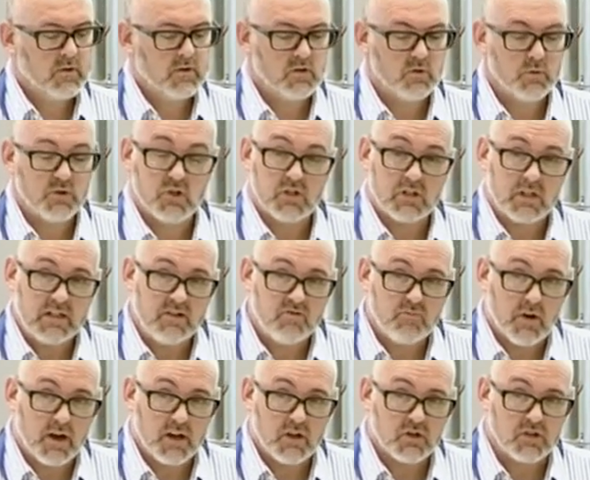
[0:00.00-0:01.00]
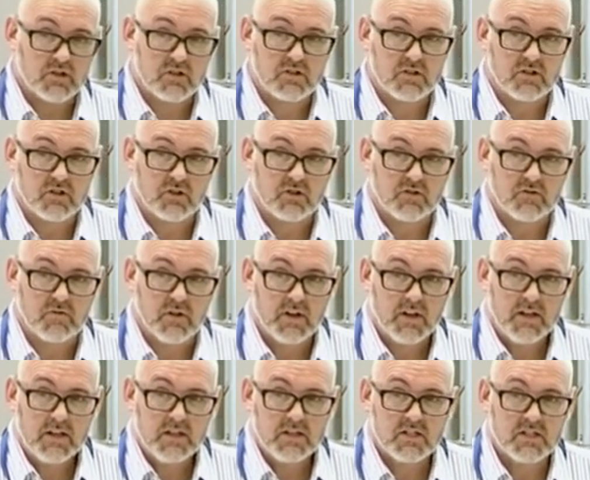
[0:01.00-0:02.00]
Do we just leave patients to sort of
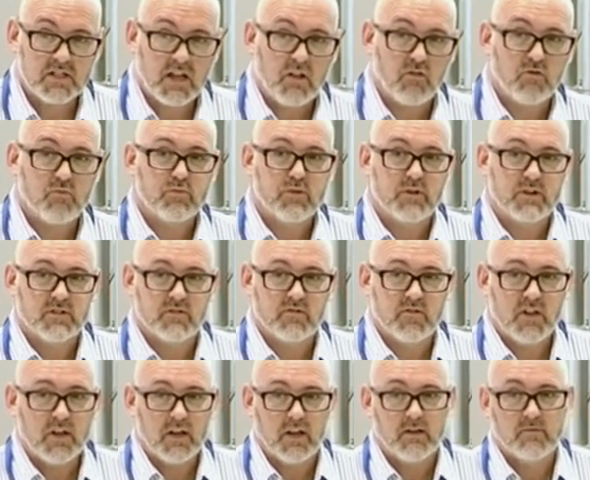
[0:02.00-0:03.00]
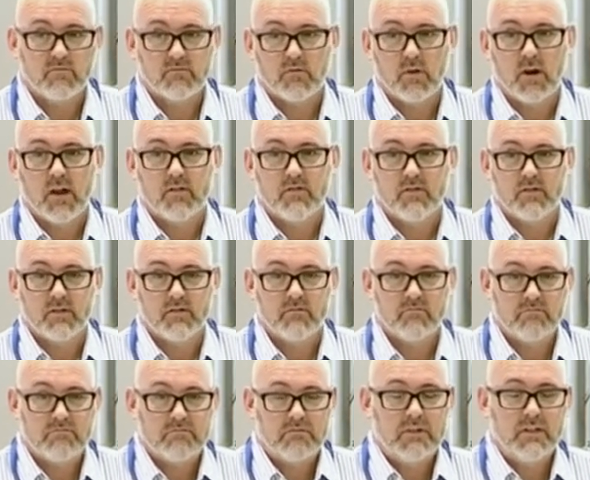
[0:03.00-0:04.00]
self-persevere rather than
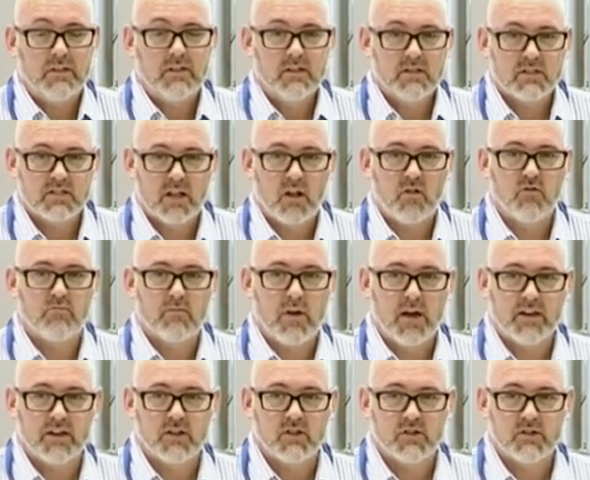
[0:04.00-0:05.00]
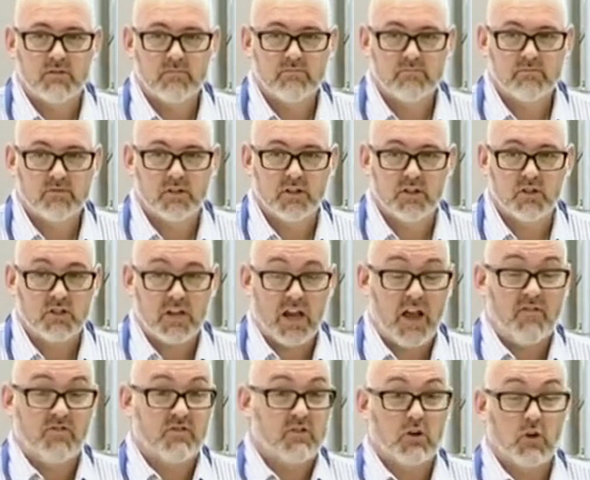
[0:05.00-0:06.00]
self-manage? Do they just
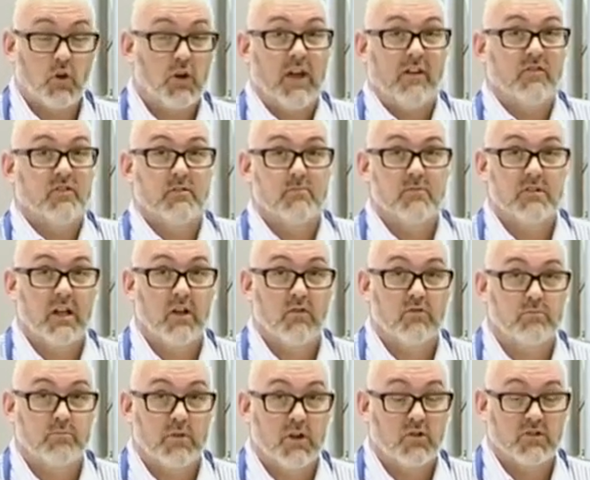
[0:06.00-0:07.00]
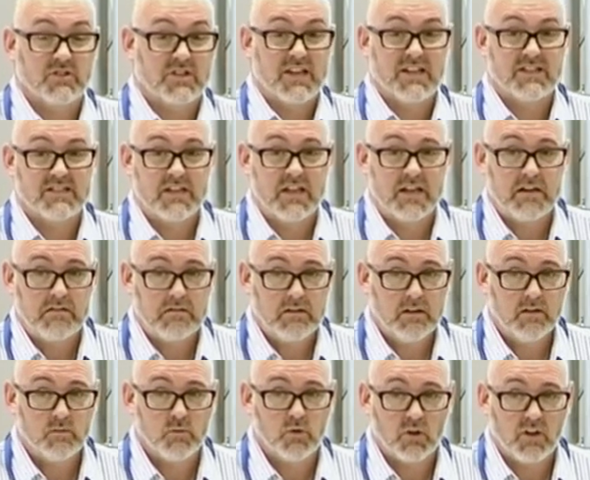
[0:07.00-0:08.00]
have to look after themselves because that's it?
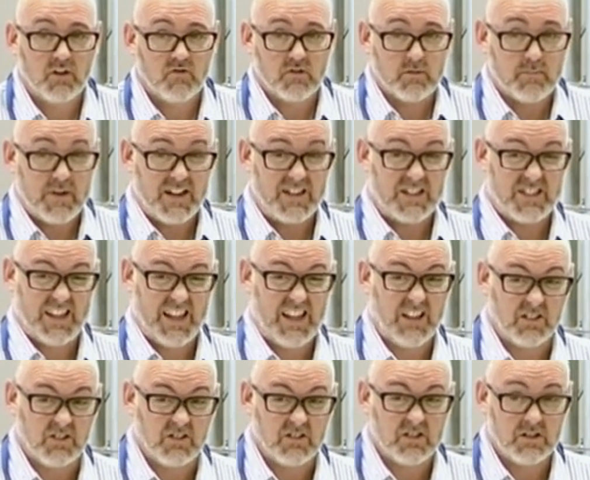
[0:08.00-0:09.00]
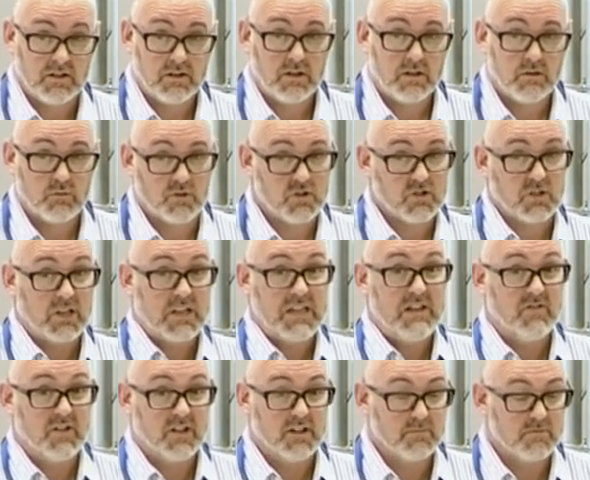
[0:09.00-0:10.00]
We're not giving them any skills, we're just
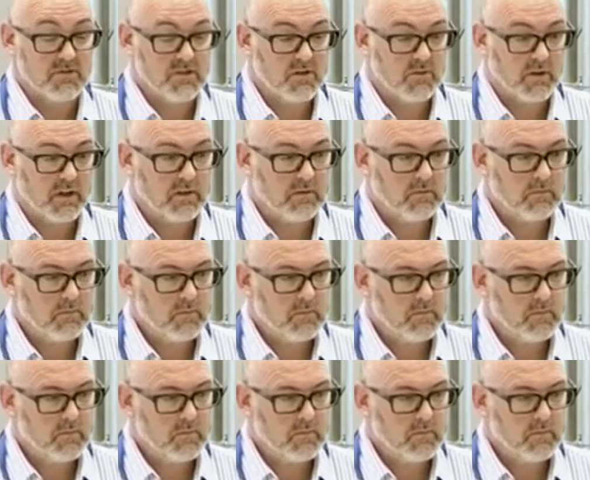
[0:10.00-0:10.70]
leaving them to it.